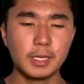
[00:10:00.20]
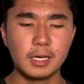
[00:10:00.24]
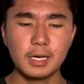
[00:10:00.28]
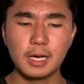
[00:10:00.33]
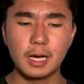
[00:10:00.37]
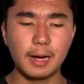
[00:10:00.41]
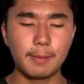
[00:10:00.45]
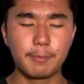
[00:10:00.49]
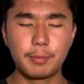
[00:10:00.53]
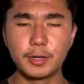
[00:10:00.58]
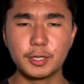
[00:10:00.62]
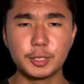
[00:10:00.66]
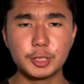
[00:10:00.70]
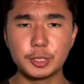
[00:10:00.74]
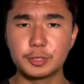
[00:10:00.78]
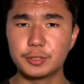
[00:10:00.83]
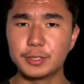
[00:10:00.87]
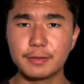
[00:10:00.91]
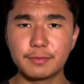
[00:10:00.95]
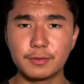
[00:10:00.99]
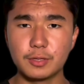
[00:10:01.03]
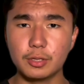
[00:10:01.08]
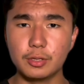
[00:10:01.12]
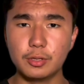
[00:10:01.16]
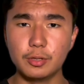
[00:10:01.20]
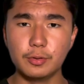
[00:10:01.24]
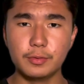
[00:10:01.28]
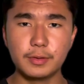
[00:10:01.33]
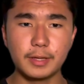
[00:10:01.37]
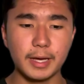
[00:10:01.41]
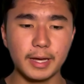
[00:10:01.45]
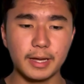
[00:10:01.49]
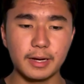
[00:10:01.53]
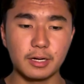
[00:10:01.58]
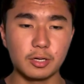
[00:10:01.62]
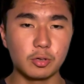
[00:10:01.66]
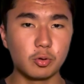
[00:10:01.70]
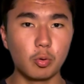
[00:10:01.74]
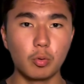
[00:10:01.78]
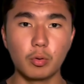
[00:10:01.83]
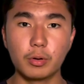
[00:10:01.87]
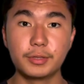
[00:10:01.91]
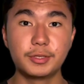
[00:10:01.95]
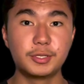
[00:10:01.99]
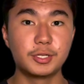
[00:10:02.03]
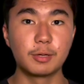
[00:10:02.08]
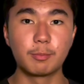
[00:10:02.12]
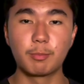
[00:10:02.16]
I'm pretty sure you have to do that according
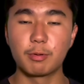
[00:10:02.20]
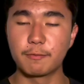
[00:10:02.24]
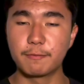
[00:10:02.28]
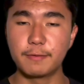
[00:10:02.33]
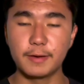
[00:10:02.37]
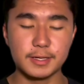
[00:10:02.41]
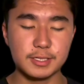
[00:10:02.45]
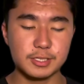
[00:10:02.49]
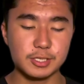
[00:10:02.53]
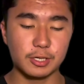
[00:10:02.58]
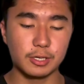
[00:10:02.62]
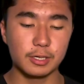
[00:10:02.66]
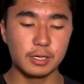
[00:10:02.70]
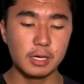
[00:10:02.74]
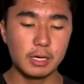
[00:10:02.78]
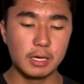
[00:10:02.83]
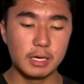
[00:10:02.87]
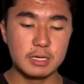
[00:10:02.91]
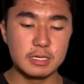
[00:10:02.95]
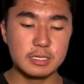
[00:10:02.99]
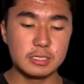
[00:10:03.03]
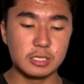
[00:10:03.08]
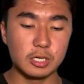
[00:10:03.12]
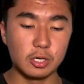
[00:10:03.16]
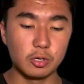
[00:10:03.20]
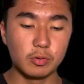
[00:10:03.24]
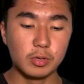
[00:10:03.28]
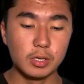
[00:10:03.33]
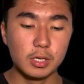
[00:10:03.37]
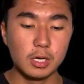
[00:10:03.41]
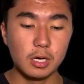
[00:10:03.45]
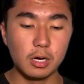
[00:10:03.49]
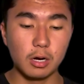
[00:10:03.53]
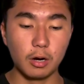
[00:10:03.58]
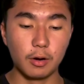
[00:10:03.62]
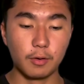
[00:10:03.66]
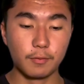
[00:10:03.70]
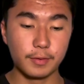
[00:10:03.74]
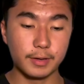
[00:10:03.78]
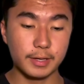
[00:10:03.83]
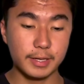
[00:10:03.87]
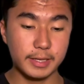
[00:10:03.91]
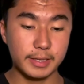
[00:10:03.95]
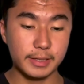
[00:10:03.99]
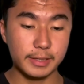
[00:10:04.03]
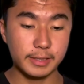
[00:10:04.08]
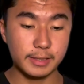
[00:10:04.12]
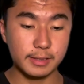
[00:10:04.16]
to your professor. So over
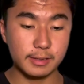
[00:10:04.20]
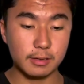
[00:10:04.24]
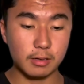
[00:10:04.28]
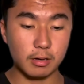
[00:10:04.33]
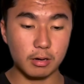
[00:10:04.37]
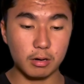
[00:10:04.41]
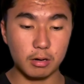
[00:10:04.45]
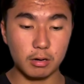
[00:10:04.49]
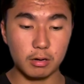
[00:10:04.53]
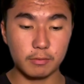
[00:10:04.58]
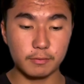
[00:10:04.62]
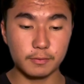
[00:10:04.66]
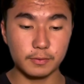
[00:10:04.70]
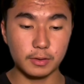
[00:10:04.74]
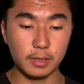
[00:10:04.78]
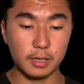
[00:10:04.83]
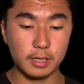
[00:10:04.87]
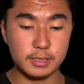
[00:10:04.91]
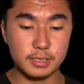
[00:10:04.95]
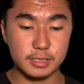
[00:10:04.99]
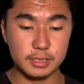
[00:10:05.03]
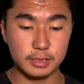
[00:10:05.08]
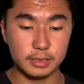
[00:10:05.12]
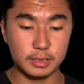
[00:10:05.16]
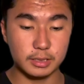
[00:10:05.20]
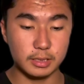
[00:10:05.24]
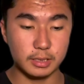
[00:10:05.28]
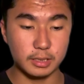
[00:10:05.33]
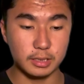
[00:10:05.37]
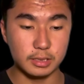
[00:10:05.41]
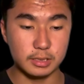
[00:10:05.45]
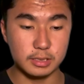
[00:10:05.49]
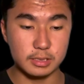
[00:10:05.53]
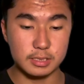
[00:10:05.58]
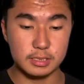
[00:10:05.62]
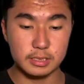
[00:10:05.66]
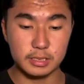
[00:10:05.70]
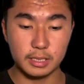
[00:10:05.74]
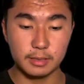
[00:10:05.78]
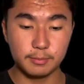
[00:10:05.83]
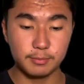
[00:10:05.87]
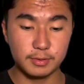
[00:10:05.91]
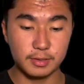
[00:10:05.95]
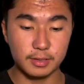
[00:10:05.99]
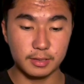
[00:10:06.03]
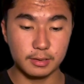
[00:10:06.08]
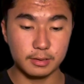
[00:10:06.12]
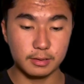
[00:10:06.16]
here, our velocity is same
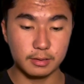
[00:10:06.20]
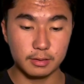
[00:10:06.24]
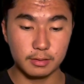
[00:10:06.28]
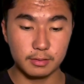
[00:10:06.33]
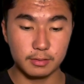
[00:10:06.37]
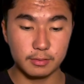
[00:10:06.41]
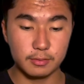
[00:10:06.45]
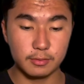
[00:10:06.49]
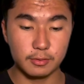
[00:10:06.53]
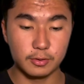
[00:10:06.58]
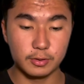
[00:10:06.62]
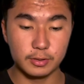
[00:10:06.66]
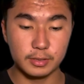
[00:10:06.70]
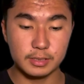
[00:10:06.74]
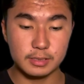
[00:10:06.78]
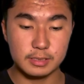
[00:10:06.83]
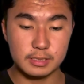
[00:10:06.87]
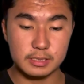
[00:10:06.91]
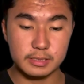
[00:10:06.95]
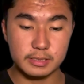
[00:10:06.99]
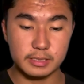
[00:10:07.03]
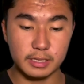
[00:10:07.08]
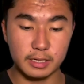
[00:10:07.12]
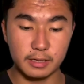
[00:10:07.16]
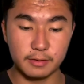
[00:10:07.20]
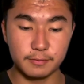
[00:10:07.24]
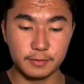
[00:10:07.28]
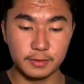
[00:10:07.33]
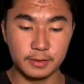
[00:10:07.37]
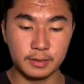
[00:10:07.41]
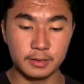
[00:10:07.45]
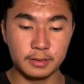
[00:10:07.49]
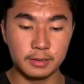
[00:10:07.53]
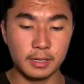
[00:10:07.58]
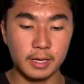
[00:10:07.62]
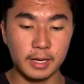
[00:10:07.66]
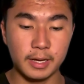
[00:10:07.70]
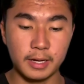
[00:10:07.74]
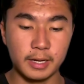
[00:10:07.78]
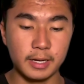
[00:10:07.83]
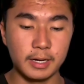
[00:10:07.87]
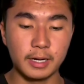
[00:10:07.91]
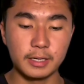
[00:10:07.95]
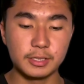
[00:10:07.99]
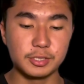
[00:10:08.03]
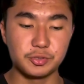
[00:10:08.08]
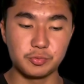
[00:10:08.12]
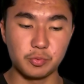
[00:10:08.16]
thing, 37, and I
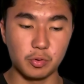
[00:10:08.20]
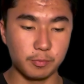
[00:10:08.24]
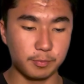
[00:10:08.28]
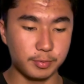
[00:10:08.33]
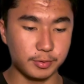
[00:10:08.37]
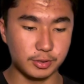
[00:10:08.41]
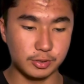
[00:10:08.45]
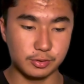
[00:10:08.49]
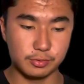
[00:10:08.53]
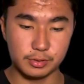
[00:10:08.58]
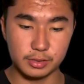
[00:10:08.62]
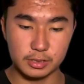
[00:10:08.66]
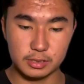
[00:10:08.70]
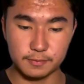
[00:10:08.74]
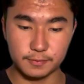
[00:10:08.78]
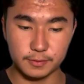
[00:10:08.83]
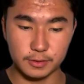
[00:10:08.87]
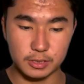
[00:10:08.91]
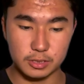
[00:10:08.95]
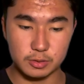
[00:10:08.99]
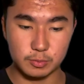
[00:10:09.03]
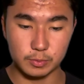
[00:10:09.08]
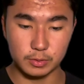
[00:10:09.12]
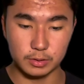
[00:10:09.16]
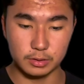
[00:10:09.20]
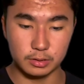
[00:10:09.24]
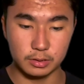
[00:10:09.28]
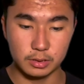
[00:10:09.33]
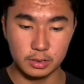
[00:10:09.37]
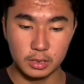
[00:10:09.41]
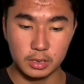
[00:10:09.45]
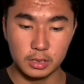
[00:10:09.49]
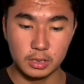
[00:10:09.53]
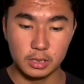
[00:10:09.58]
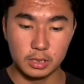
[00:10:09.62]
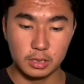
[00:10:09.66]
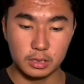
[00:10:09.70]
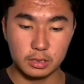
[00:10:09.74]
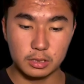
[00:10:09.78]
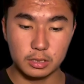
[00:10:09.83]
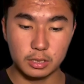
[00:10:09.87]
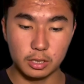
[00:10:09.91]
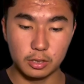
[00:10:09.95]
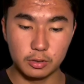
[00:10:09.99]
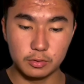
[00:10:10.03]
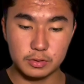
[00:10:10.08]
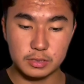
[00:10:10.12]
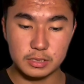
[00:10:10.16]
just won't put units for this one,
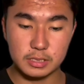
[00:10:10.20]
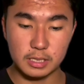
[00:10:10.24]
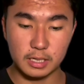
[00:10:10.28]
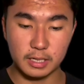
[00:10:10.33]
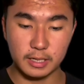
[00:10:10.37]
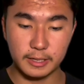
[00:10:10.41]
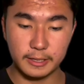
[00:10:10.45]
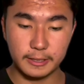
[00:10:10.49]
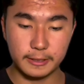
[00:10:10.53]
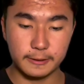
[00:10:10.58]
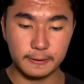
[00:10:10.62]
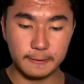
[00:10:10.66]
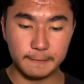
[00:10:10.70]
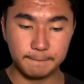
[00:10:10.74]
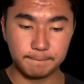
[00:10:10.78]
cosine